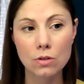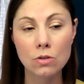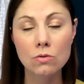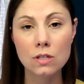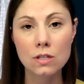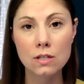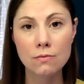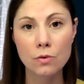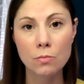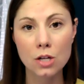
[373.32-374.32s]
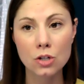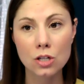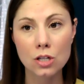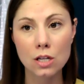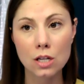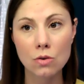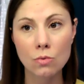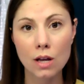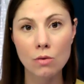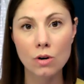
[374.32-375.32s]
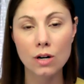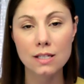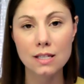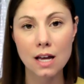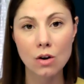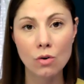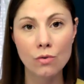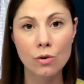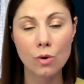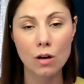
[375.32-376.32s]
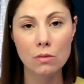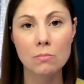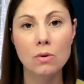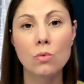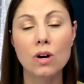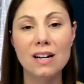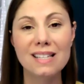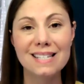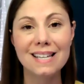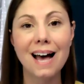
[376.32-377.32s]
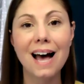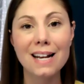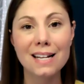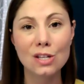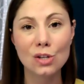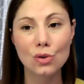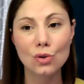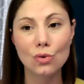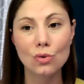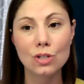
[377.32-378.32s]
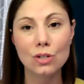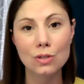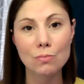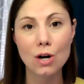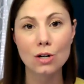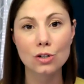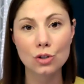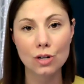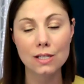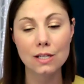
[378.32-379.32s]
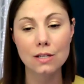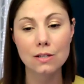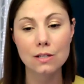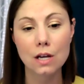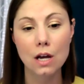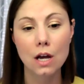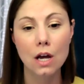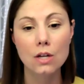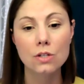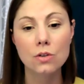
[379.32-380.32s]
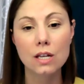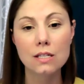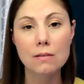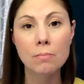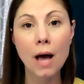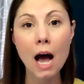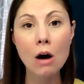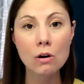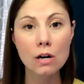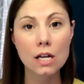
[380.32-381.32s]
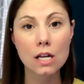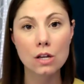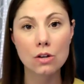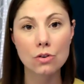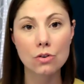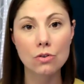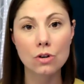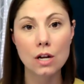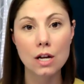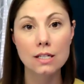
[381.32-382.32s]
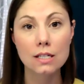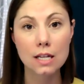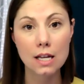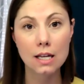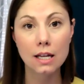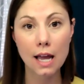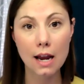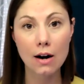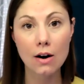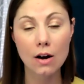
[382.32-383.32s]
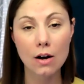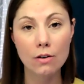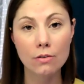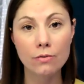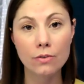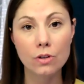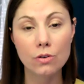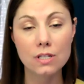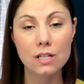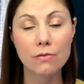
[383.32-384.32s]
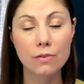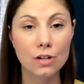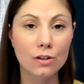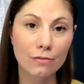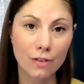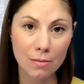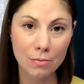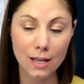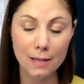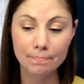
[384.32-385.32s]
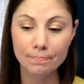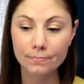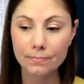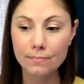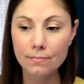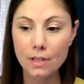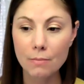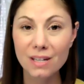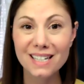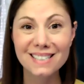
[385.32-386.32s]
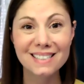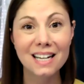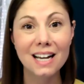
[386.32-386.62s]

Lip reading: use this information in a way where it's not overwhelming, but where it's guiding you to smarter choices so that it's empowering you to take care of yourself and your family because